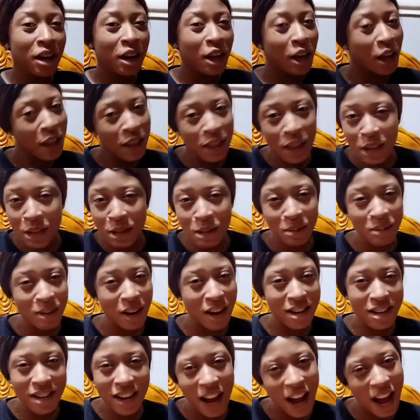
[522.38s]
in this
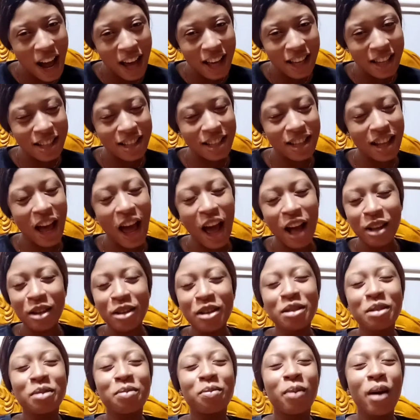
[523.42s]
one, guys, I
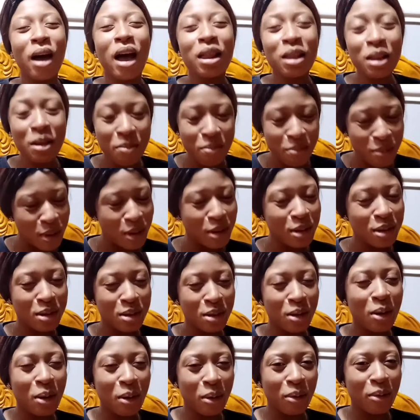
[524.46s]
could barely
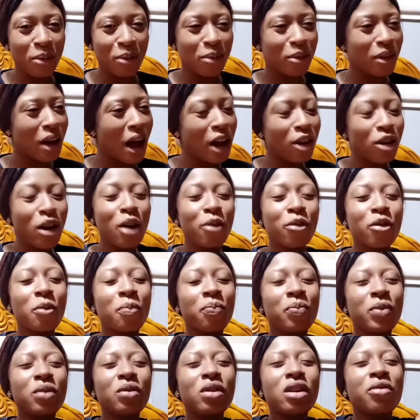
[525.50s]
boast of. I
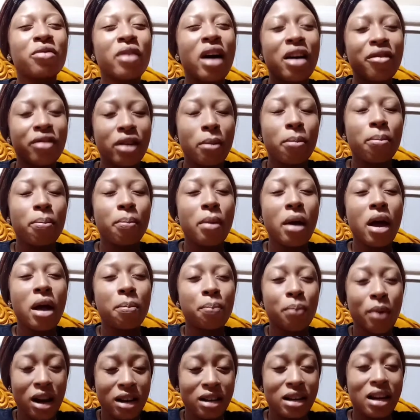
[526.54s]
don't even if I have a
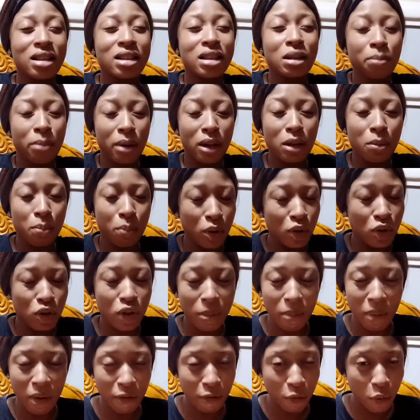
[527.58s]
pregnancy belly picture
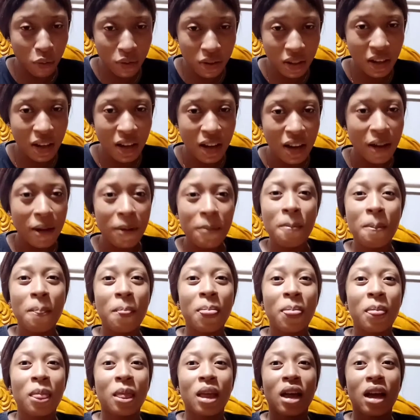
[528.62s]
in my phone,
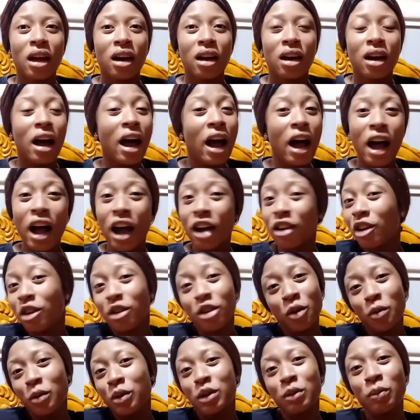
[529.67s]
I don't
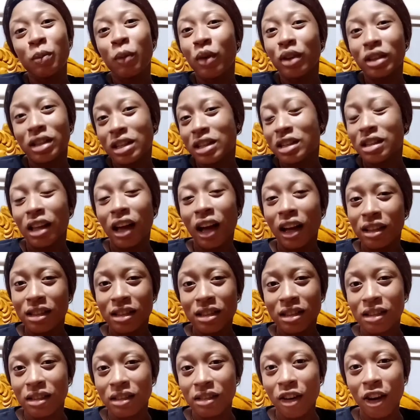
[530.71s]
know which month is that.
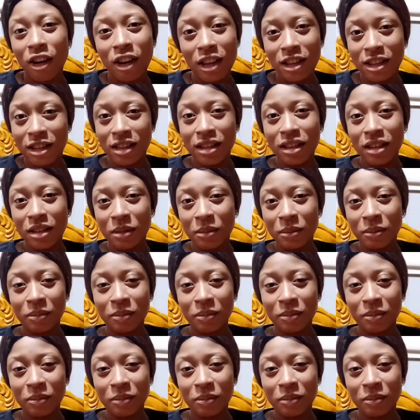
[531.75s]
Honestly,